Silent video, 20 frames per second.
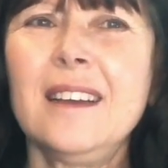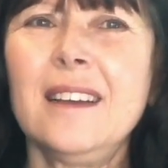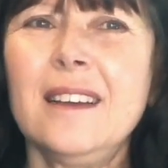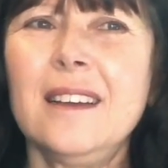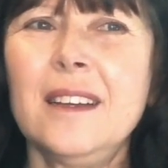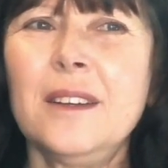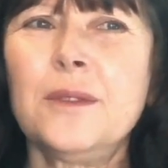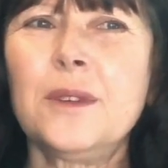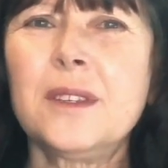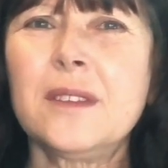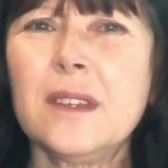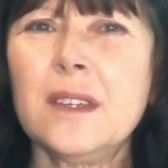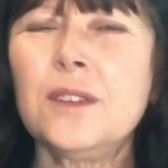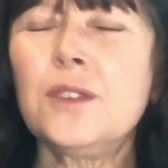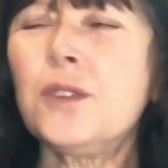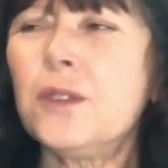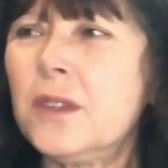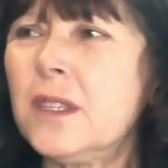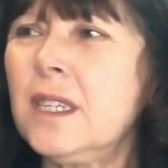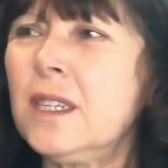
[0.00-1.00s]
it was
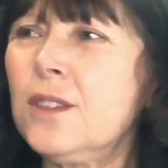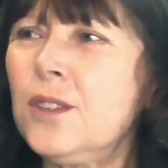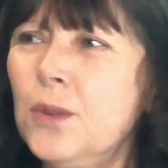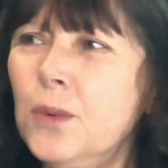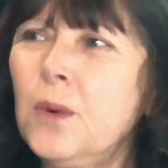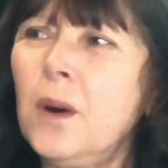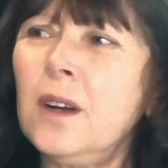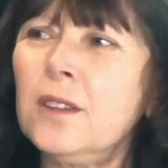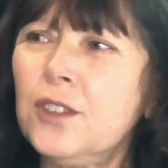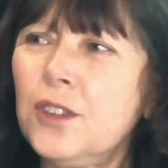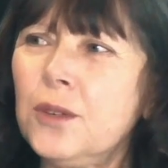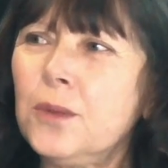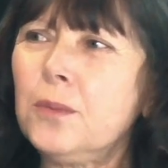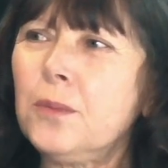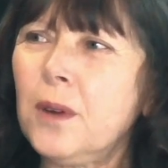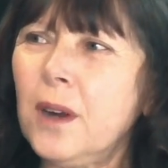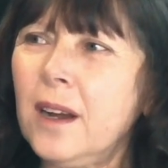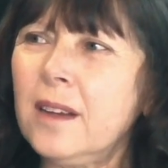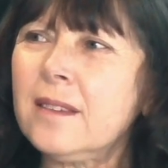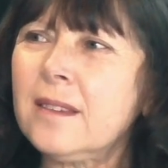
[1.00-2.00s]
interesting to watch her
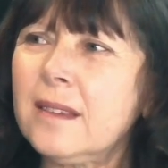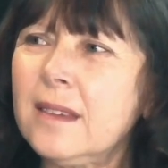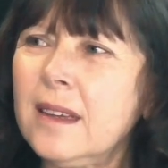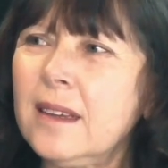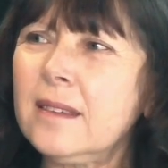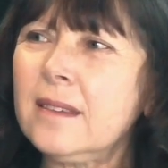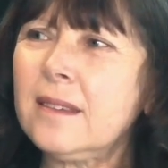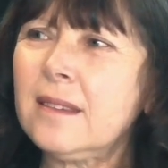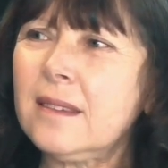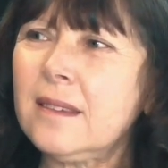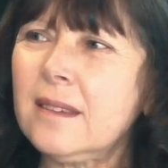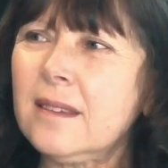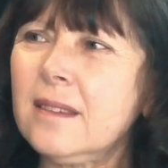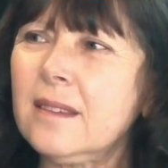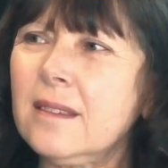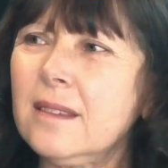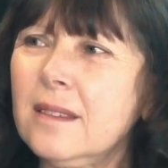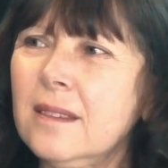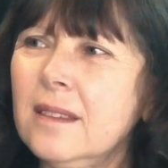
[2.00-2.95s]
process.